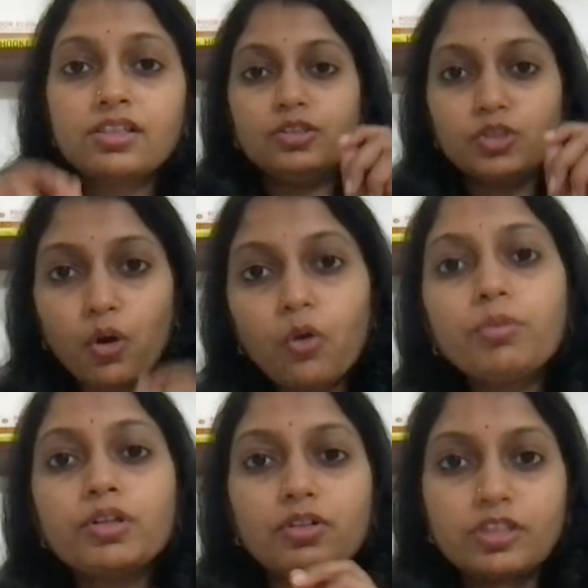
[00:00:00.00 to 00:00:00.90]
your
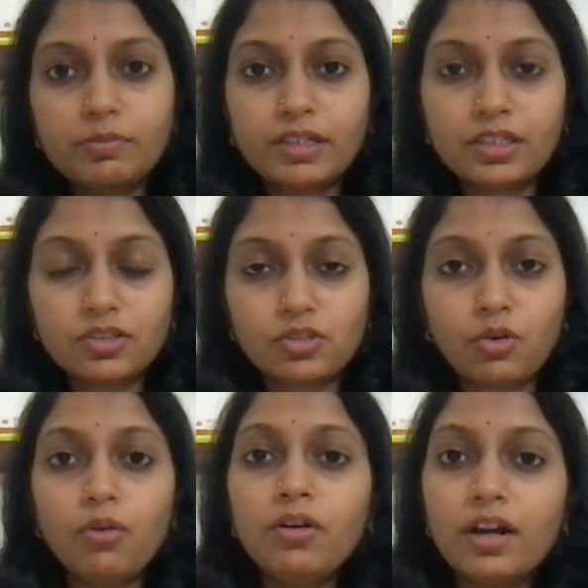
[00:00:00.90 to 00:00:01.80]
overall speaking
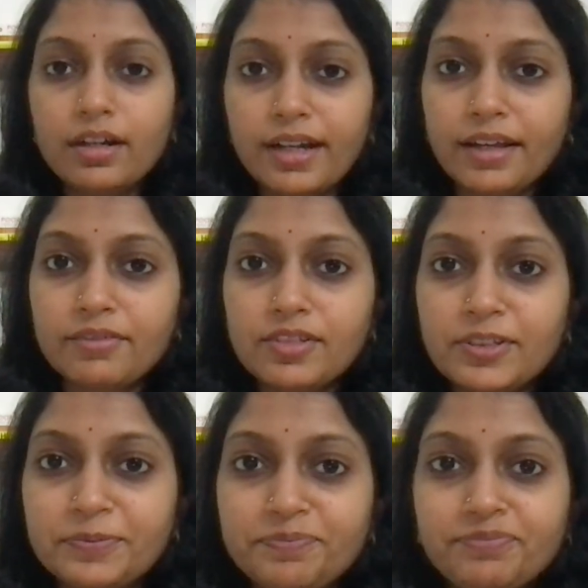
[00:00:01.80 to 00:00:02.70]
score arrives.